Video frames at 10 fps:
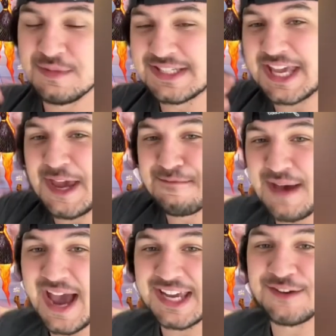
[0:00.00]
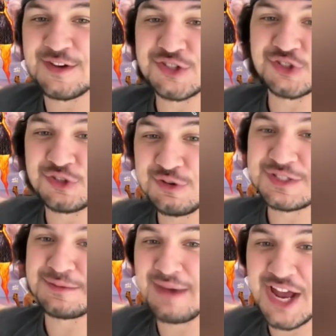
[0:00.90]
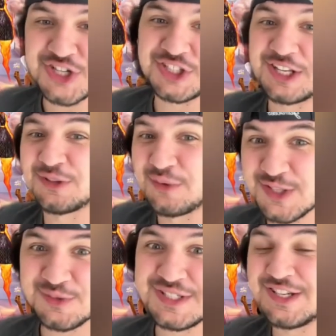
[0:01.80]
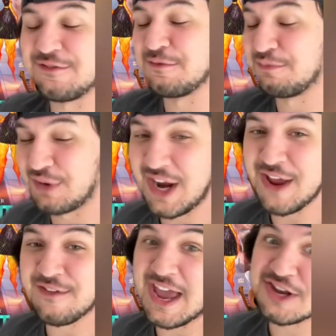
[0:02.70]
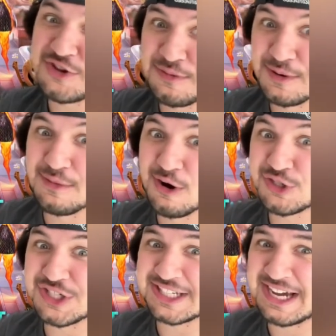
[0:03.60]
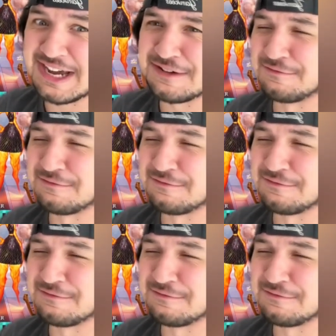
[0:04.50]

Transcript: came back and eventually used the magic like the ones we see from Brave and human emotion to kind of